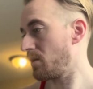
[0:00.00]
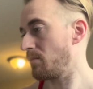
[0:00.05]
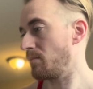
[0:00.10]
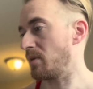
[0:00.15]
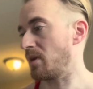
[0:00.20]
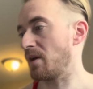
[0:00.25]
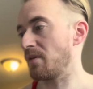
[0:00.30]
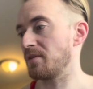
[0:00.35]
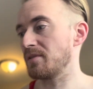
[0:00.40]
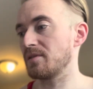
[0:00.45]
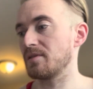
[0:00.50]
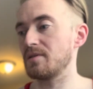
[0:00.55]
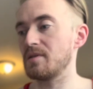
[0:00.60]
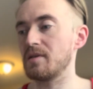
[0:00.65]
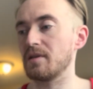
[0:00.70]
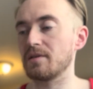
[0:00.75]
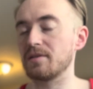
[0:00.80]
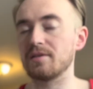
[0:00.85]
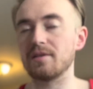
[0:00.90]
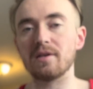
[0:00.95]
yeah, this is the
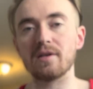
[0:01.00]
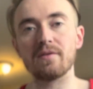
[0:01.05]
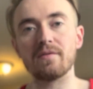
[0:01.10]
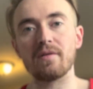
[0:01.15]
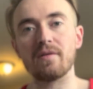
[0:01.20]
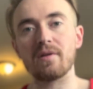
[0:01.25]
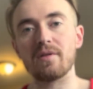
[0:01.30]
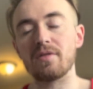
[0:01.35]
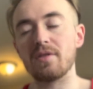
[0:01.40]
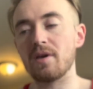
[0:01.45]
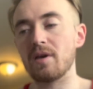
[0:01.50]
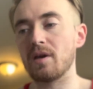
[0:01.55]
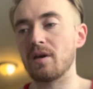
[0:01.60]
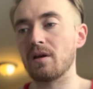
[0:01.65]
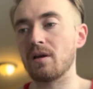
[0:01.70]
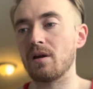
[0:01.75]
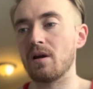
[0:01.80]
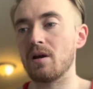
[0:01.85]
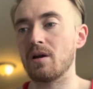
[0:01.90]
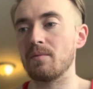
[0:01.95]
extent of everything.